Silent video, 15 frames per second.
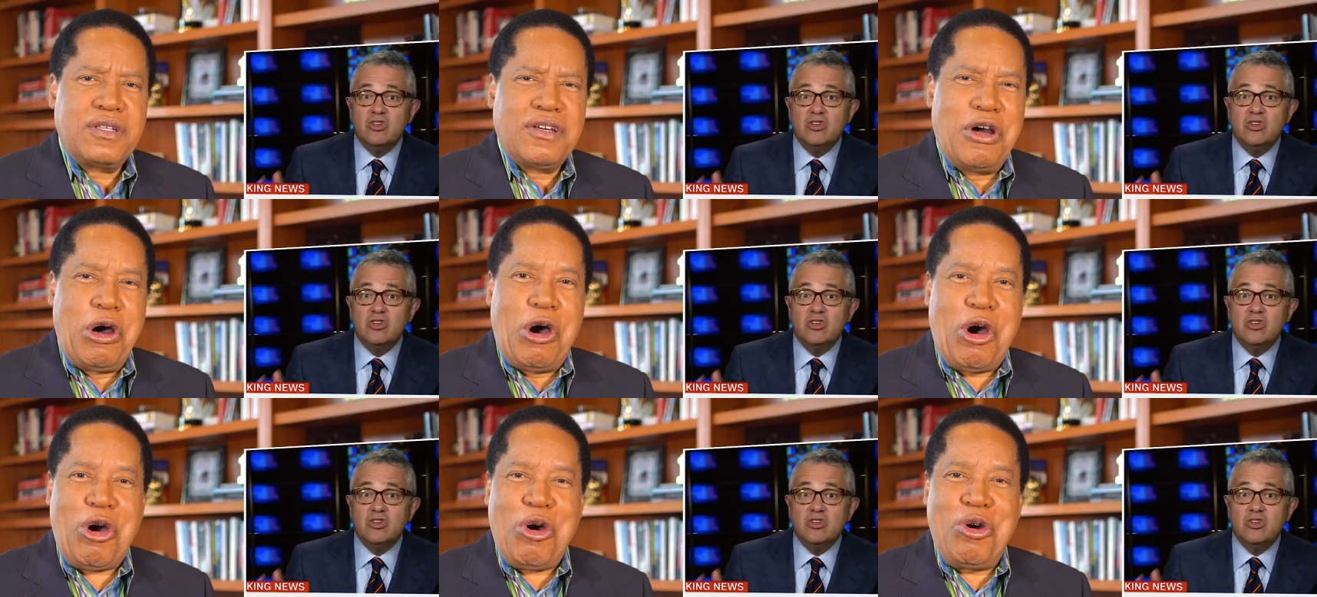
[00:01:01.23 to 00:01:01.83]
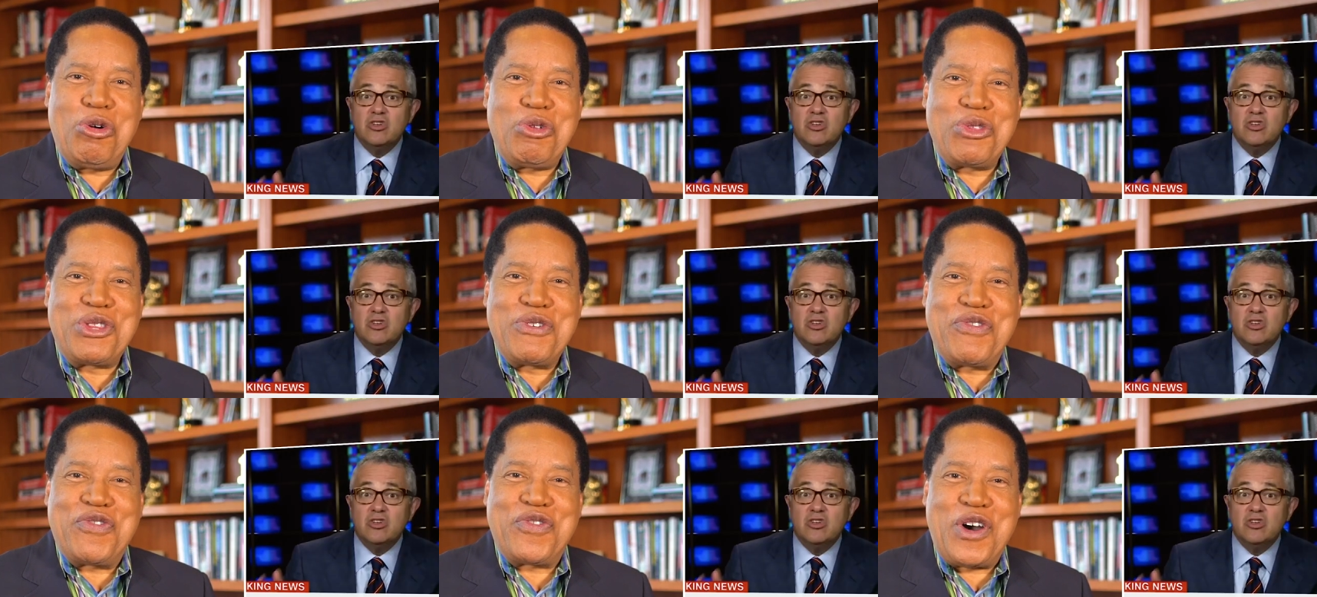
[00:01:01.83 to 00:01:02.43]
Speaker 1: Hold
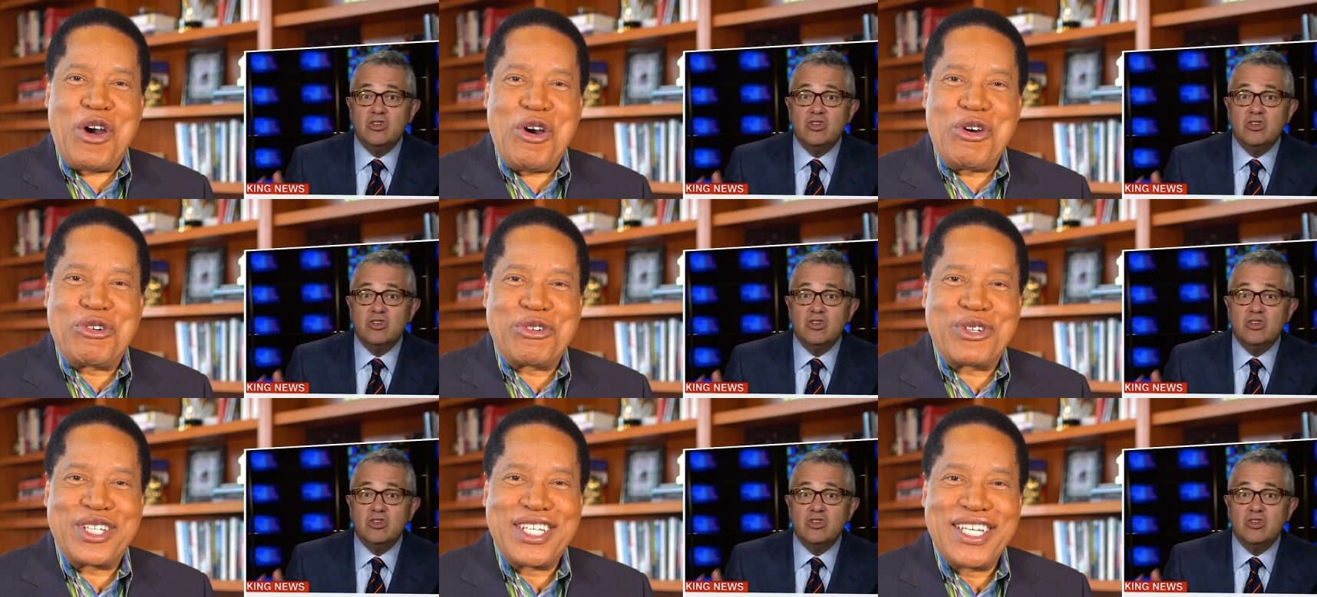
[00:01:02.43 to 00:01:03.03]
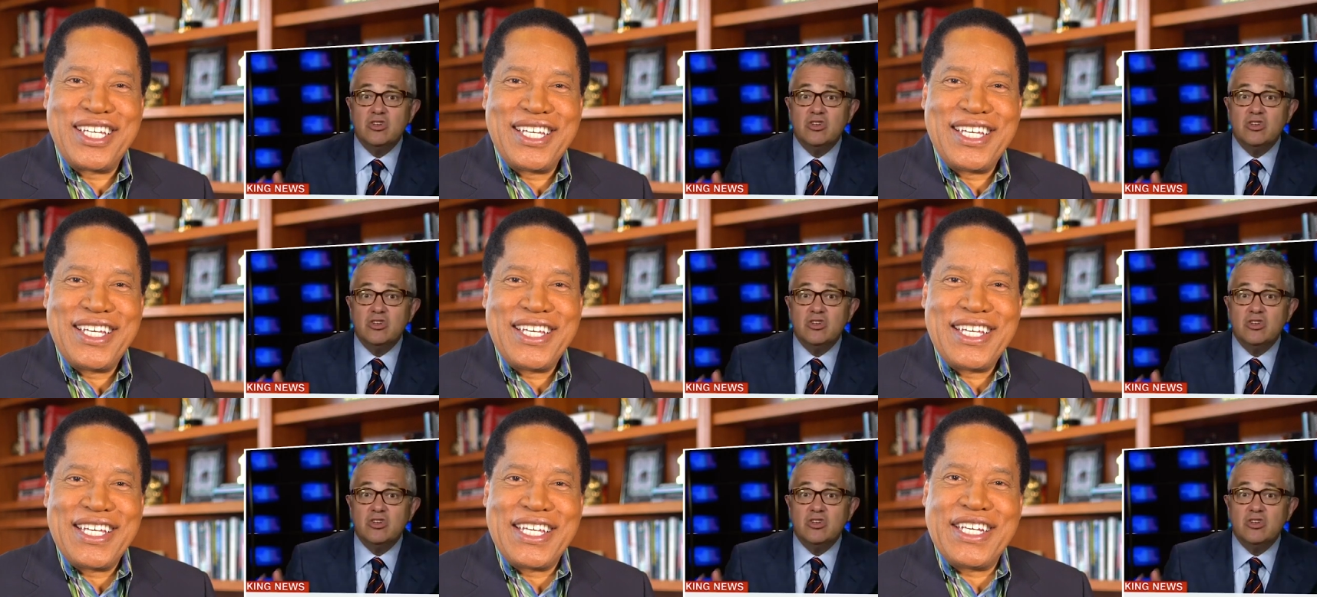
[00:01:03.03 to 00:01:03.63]
the phone.
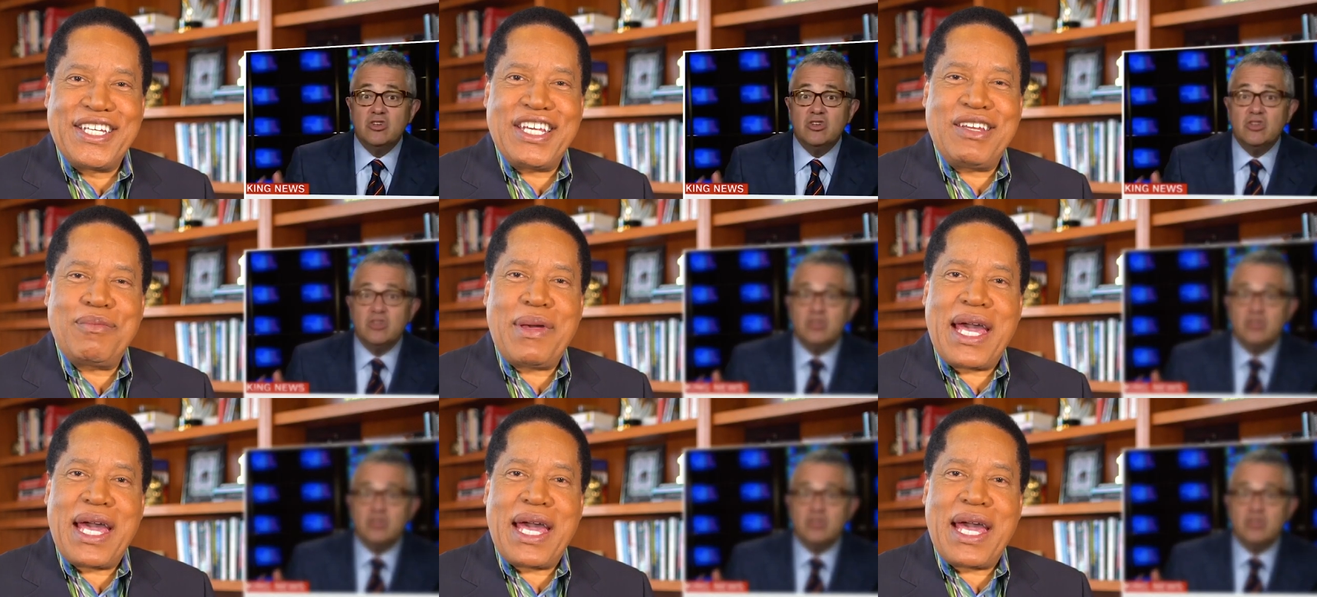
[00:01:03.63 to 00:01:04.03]
Didn't